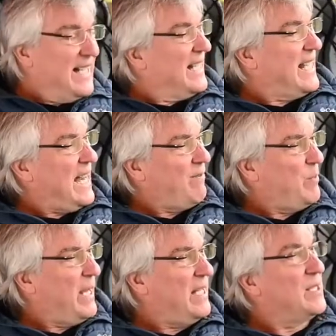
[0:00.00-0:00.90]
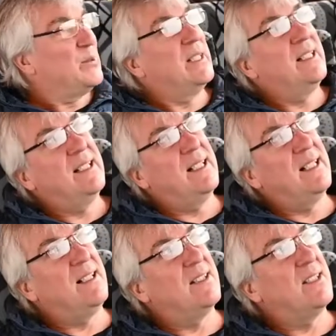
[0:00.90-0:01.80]
kind of a pain in the rear.
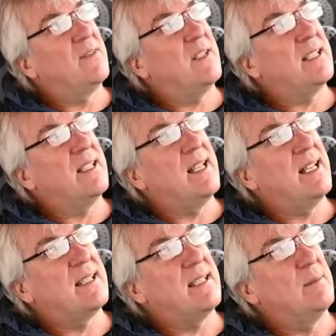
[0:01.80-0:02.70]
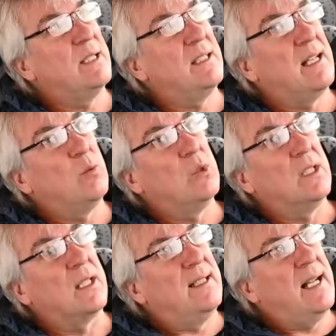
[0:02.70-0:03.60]
Just fixing that's going to be a lot of
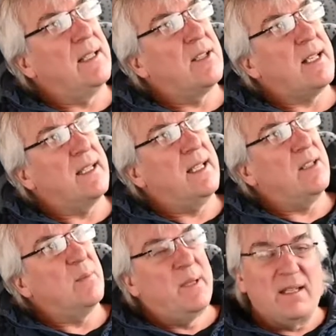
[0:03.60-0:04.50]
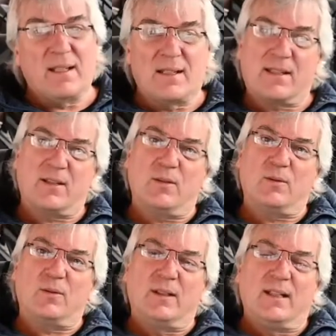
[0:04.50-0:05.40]
work. I'd just like to get your opinions.
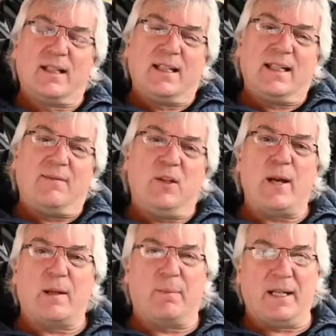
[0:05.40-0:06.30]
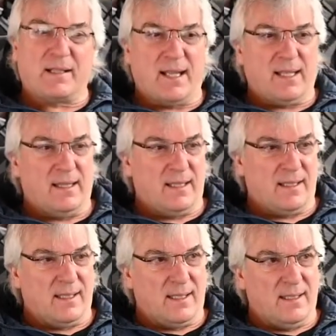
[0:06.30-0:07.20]
So if you had a bus like
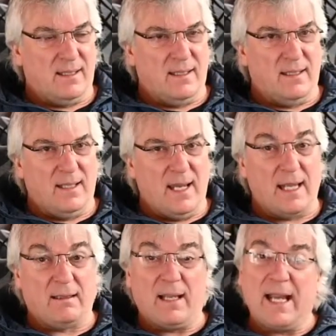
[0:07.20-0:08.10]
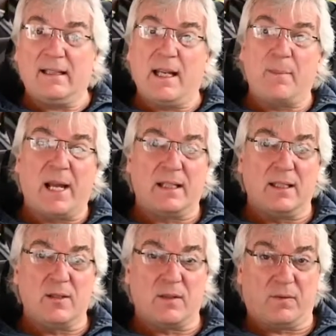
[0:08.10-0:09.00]
this, and likely I'm not going
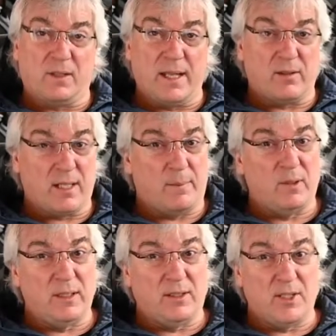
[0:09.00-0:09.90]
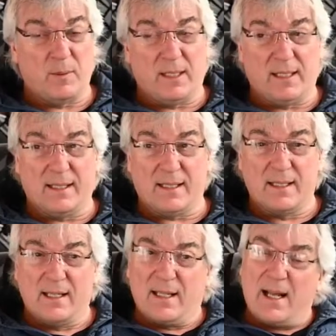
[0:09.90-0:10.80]
to use it for another couple of years because
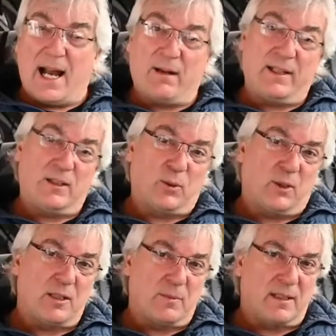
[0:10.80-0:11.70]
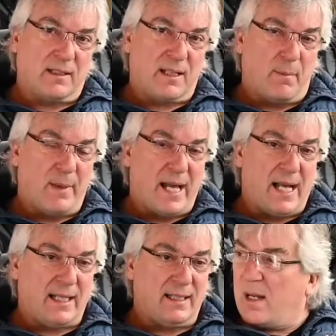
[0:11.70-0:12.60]
I don't think tourism is going to come
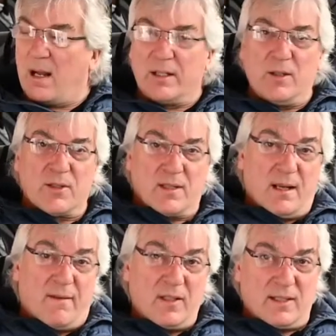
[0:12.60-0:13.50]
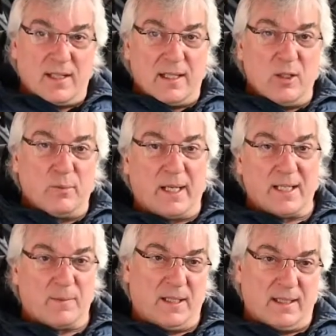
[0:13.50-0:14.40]
back. I'll use obviously the new
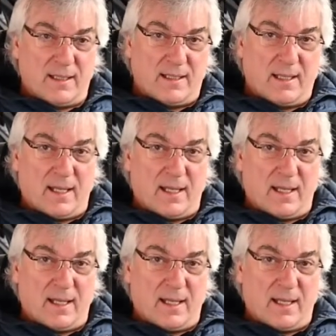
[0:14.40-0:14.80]
bus because it's